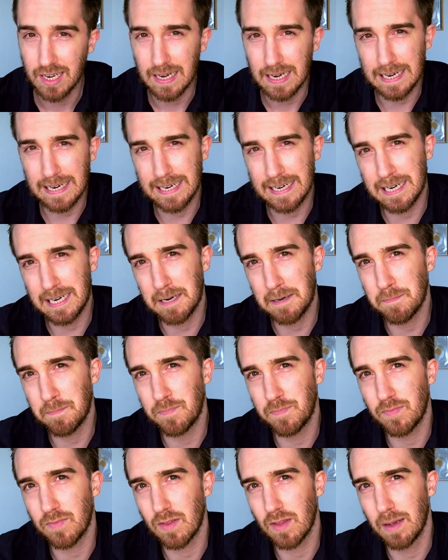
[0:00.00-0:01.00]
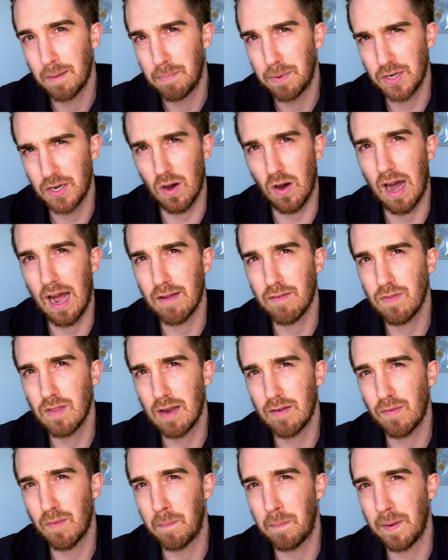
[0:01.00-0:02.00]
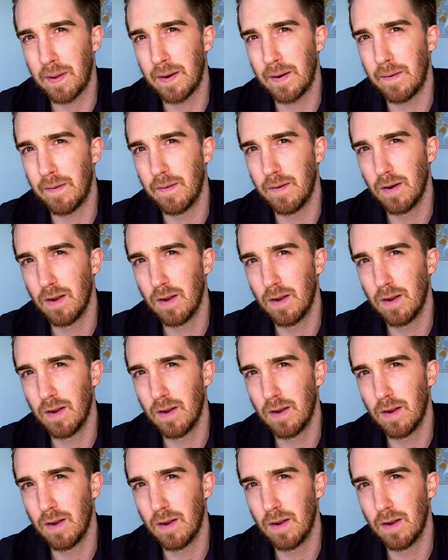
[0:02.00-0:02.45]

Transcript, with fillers: But no, I've never been